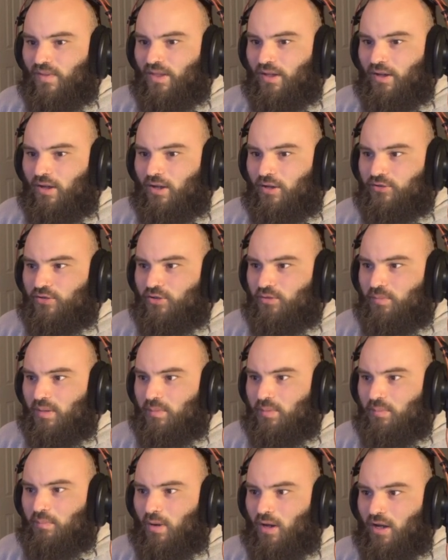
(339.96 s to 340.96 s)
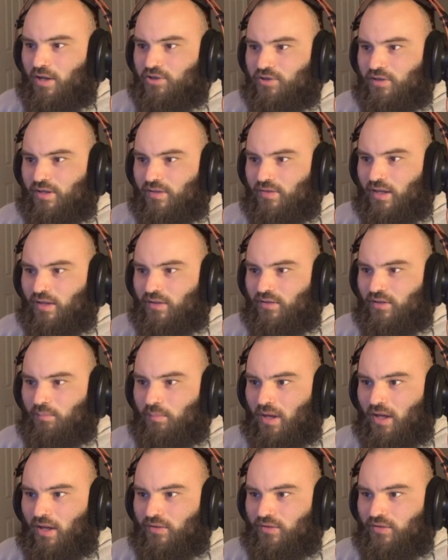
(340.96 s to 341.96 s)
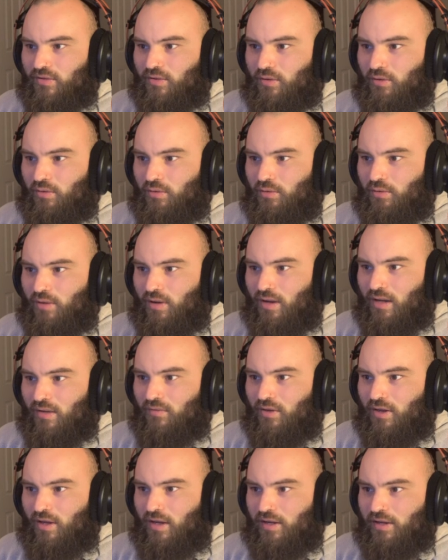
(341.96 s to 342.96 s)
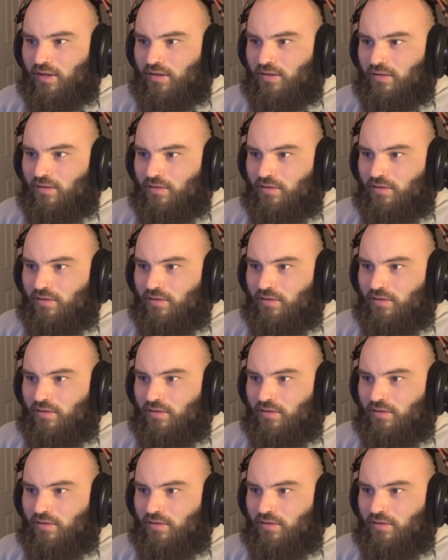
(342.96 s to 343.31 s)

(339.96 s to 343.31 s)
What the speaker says: also maybe modulate that somehow. So I've got it.